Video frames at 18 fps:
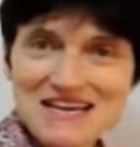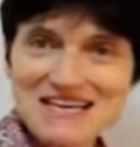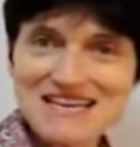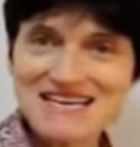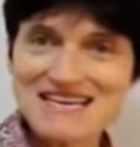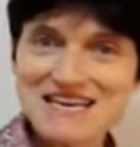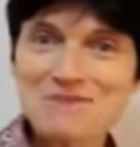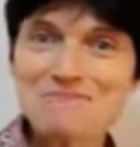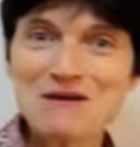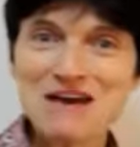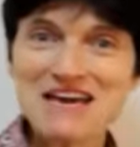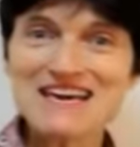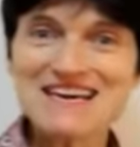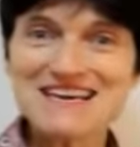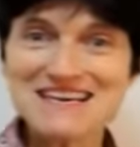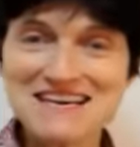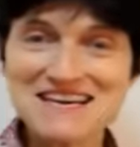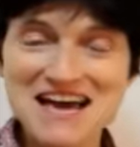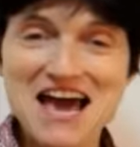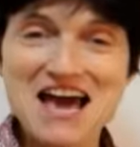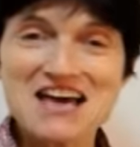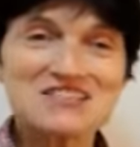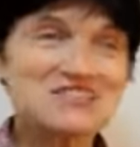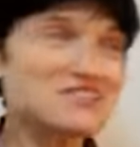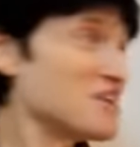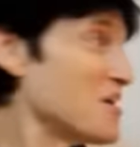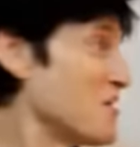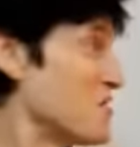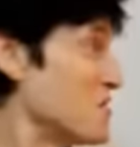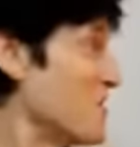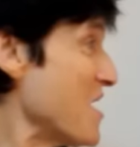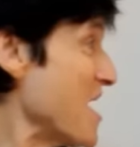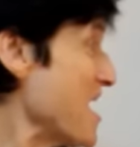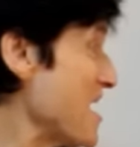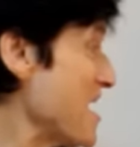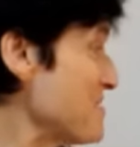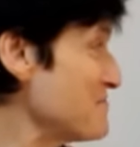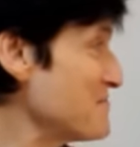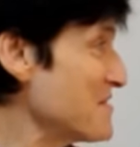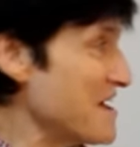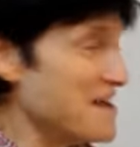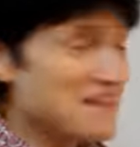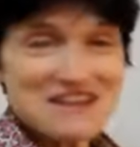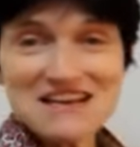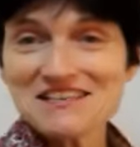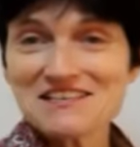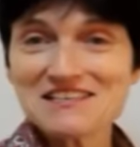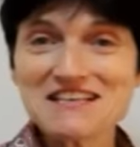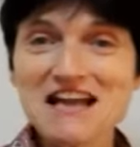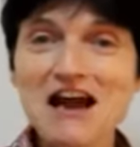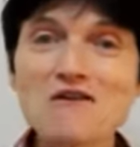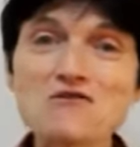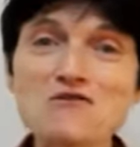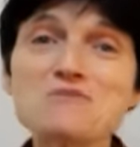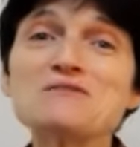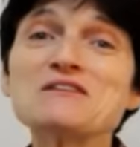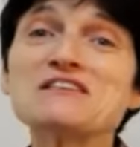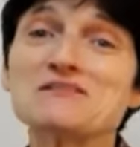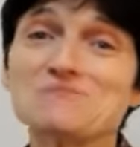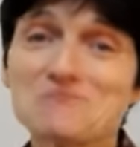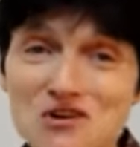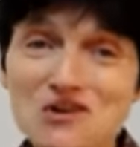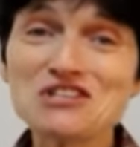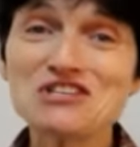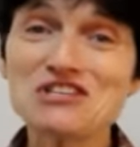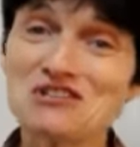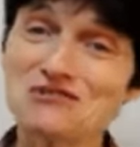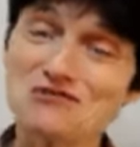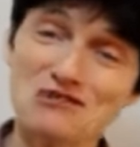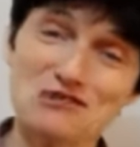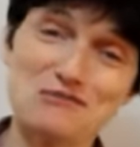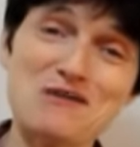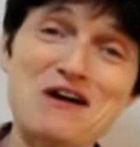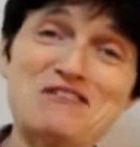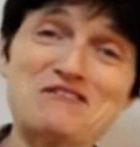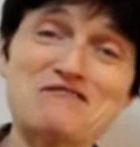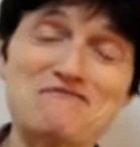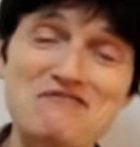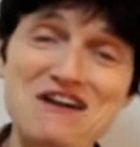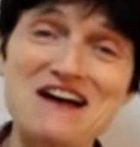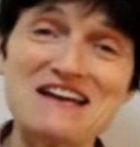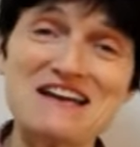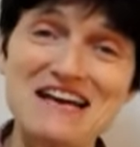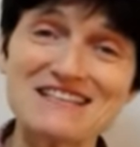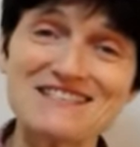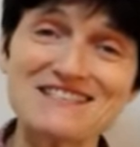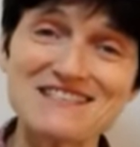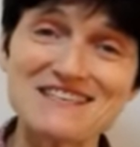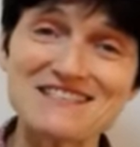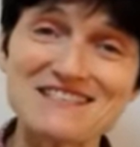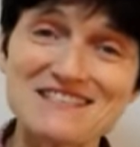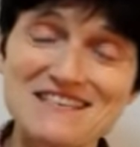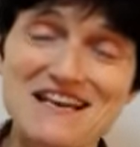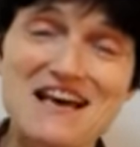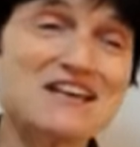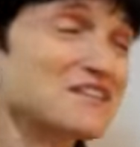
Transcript: Yippee! So this now could be some good news about your finances.